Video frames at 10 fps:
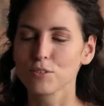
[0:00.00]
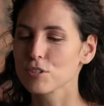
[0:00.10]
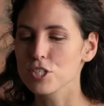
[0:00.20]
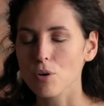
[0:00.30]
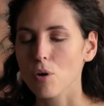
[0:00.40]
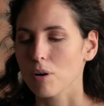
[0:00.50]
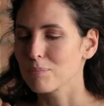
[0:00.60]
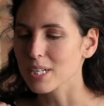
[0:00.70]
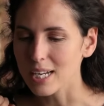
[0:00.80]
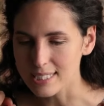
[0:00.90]
So when you're
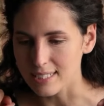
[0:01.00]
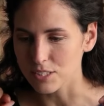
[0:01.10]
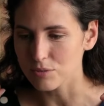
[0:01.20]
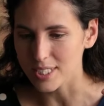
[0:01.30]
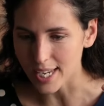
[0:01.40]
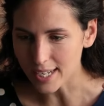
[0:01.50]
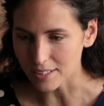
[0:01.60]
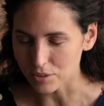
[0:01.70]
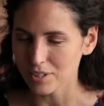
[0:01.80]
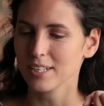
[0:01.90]
presenting it,
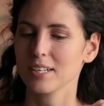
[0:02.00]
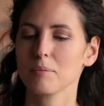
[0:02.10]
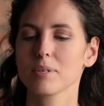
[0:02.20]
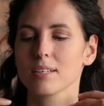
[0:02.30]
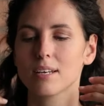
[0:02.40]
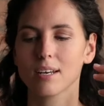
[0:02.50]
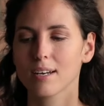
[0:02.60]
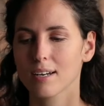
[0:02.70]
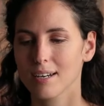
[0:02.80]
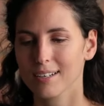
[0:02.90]
don't just go and say, hey, Jack,
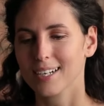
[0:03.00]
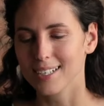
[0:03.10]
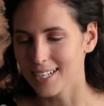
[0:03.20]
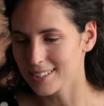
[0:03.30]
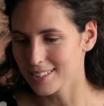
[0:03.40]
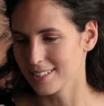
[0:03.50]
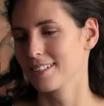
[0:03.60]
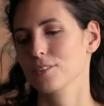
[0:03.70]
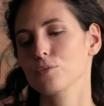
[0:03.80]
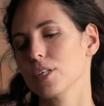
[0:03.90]
I got an offer
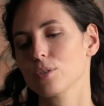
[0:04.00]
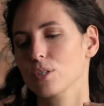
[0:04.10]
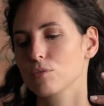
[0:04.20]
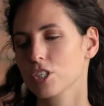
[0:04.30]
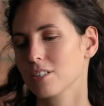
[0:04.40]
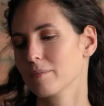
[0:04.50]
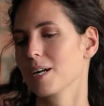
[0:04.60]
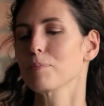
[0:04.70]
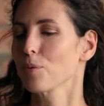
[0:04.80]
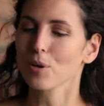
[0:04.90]
for you. It's $550 with
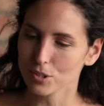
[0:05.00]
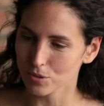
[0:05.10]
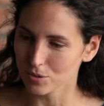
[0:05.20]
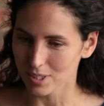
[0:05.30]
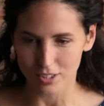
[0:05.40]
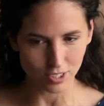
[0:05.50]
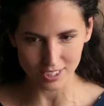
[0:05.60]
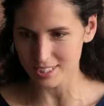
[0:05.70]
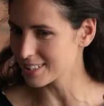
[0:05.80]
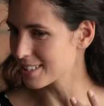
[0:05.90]
20% down.
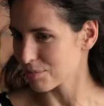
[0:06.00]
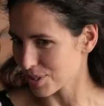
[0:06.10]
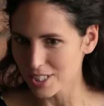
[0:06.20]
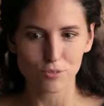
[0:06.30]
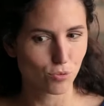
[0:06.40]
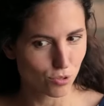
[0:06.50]
What do you think?